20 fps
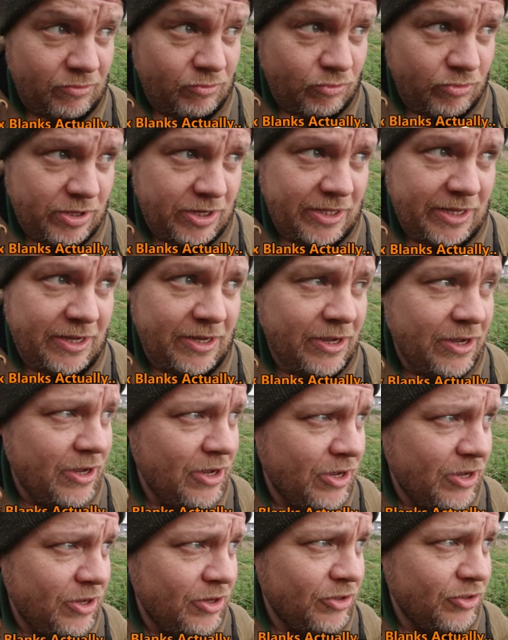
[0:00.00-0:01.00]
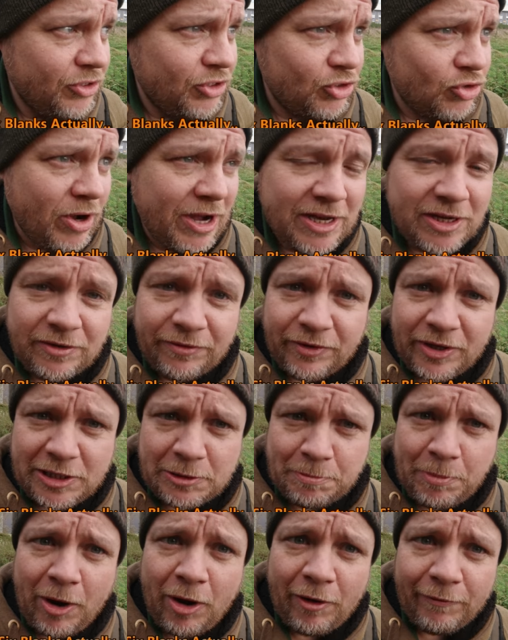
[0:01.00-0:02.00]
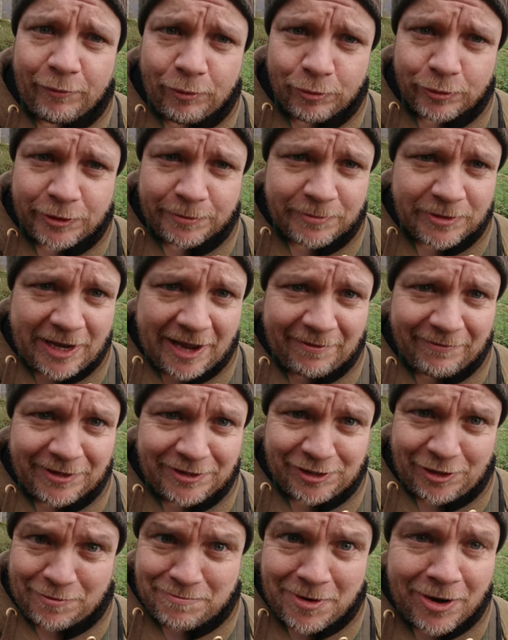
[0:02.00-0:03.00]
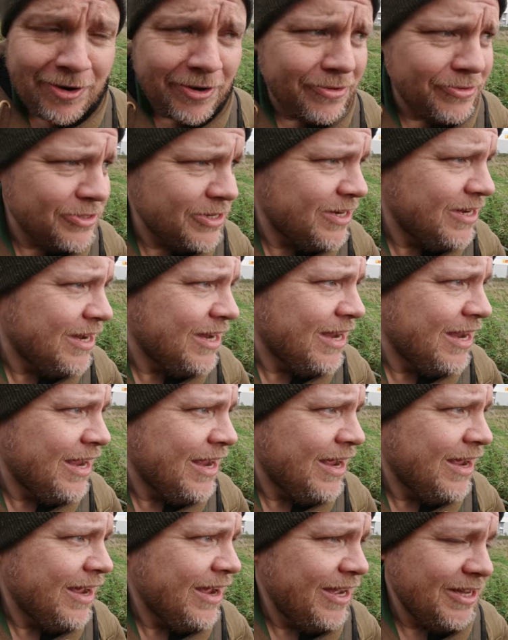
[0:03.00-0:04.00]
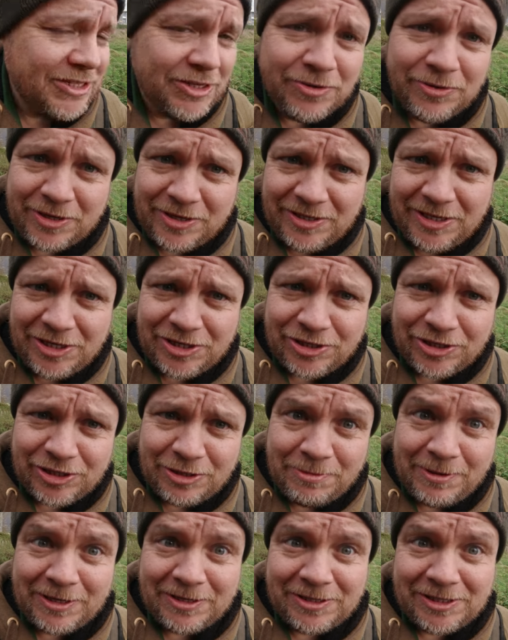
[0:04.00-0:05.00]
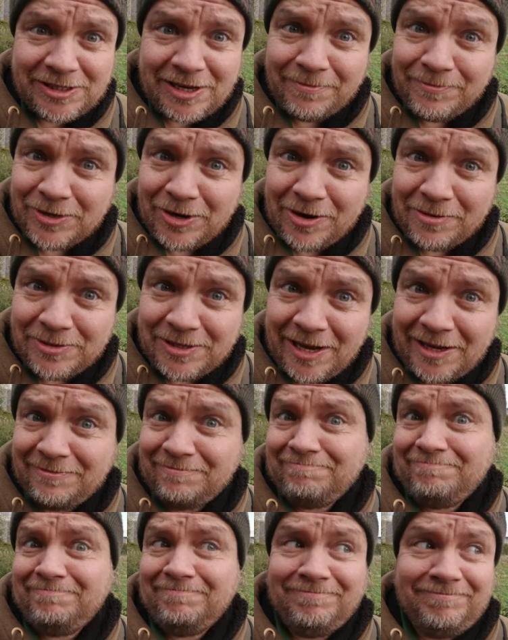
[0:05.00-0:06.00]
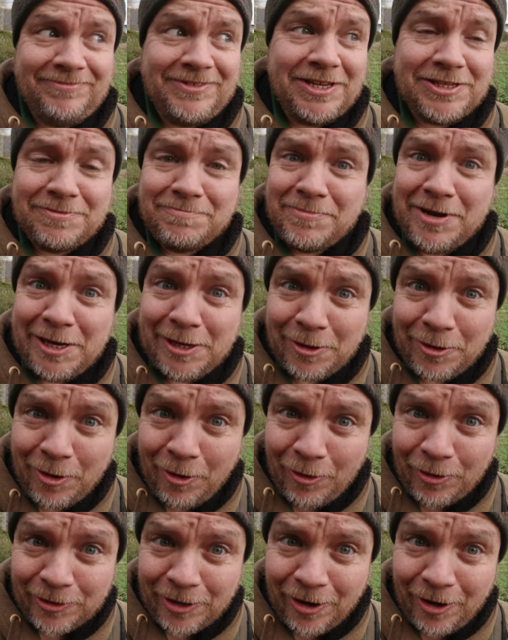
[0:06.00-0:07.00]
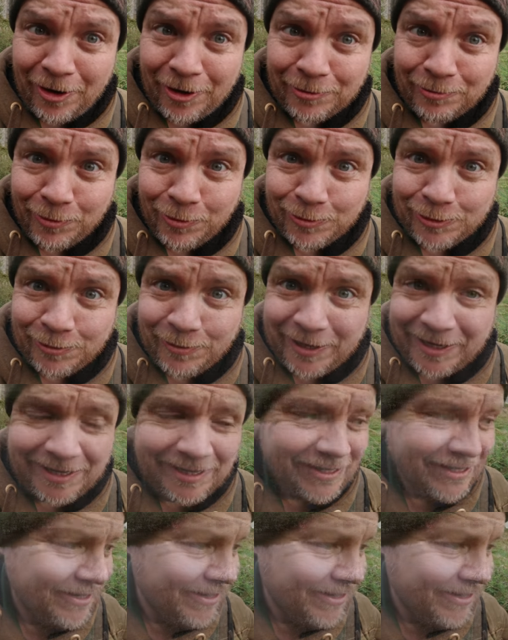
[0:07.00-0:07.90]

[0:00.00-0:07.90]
Really strange for this part of autumn to have it so mild. It's good conditions, but sometimes that doesn't mean a lot on a hard waterway.